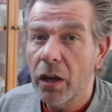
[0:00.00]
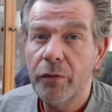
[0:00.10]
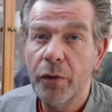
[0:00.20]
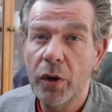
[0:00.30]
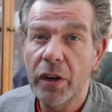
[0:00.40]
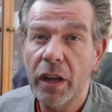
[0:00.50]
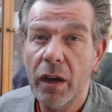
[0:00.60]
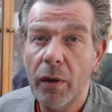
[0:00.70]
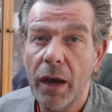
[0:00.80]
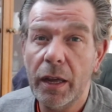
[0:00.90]
for
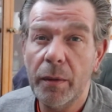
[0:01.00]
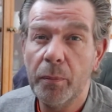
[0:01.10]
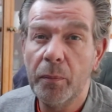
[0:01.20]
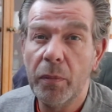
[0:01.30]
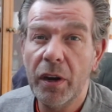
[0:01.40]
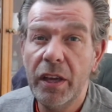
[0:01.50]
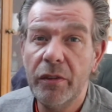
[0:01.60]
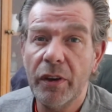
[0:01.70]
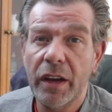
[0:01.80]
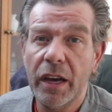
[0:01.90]
now, I
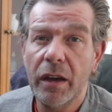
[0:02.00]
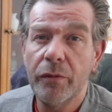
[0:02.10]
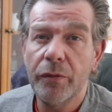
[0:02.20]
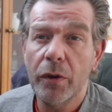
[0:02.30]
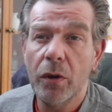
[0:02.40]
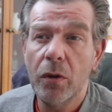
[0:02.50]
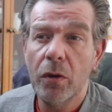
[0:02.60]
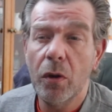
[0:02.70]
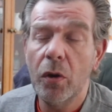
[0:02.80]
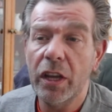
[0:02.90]
believe I have
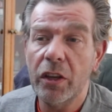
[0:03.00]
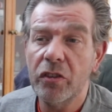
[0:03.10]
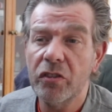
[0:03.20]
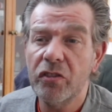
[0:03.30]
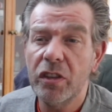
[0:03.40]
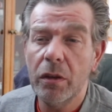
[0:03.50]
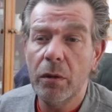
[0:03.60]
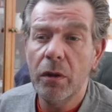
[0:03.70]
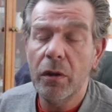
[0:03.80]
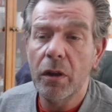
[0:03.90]
only
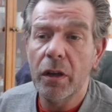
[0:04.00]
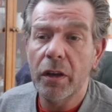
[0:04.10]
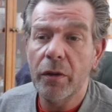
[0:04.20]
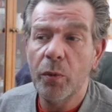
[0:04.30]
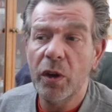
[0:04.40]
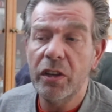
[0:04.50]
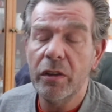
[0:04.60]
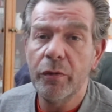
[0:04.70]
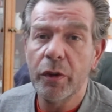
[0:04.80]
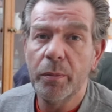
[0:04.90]
still
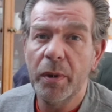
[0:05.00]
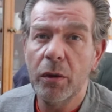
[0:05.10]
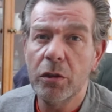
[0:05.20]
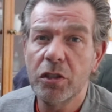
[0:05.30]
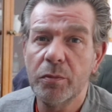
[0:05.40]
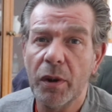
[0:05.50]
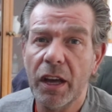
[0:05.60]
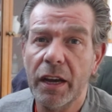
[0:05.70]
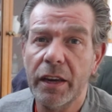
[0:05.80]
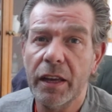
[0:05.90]
waiting for the power
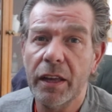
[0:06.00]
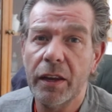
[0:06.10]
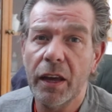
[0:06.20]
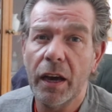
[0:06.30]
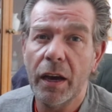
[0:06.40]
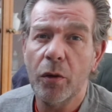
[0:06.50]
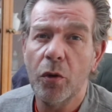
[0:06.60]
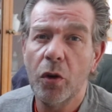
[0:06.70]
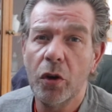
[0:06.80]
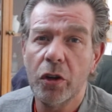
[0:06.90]
supply that I
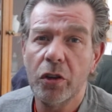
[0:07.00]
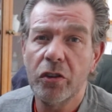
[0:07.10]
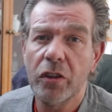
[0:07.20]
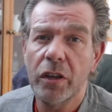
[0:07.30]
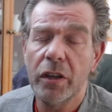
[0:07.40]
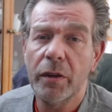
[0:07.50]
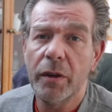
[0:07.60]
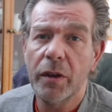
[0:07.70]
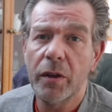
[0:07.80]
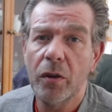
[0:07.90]
ordered
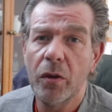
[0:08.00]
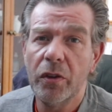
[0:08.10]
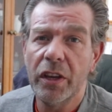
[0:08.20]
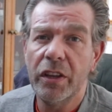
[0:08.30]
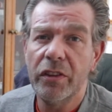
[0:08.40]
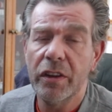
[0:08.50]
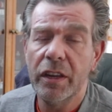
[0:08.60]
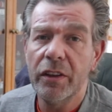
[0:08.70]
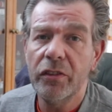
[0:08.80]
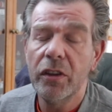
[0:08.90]
on
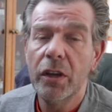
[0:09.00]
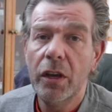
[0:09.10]
internet